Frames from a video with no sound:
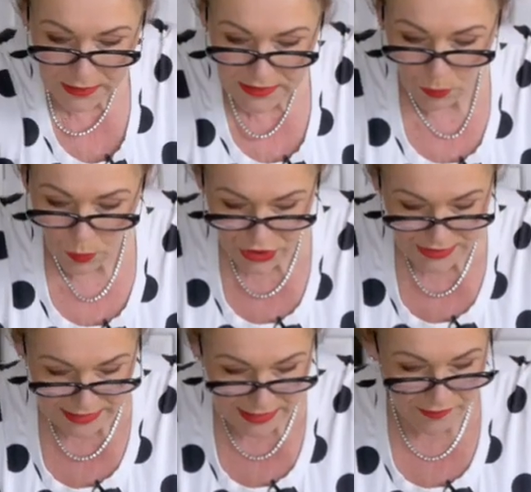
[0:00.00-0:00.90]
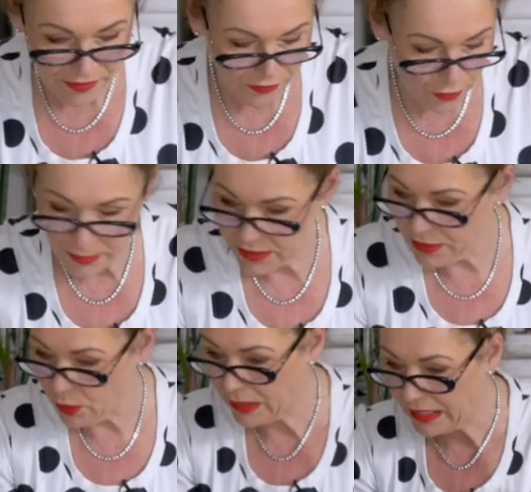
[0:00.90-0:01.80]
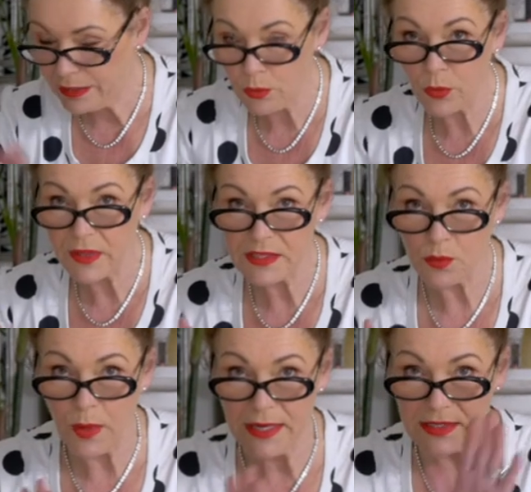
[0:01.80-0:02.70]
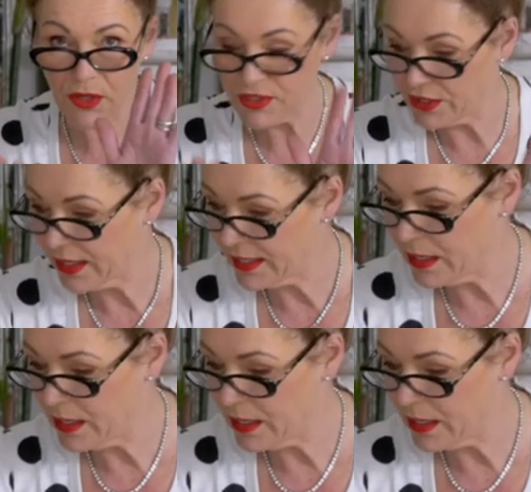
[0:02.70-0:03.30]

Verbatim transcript: So we'll just leave it for a minute and I'll clear all this away so that I can